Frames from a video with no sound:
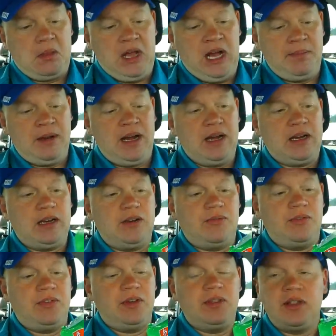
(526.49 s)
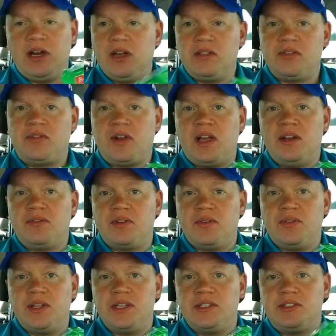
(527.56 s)
I'm not going to review the other flavor
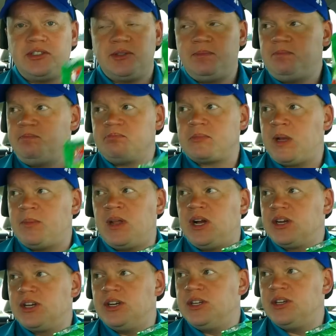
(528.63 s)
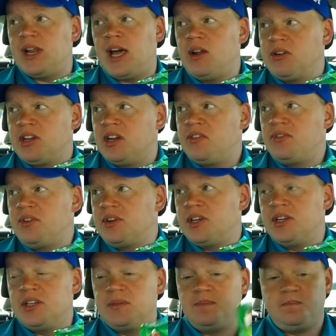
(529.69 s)
of these. I'm not going to do it. I don't care if they're
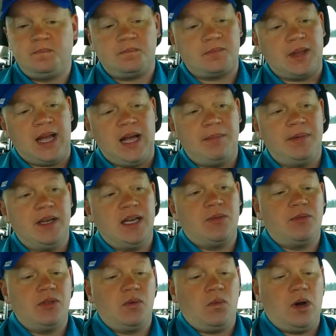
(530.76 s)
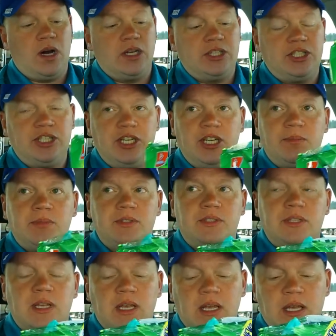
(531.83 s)
good. I'm done with the Watz
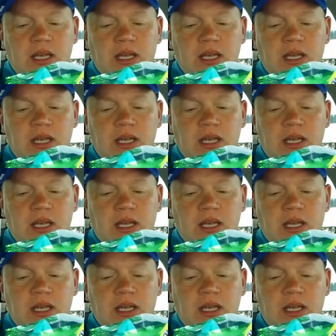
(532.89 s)
chips.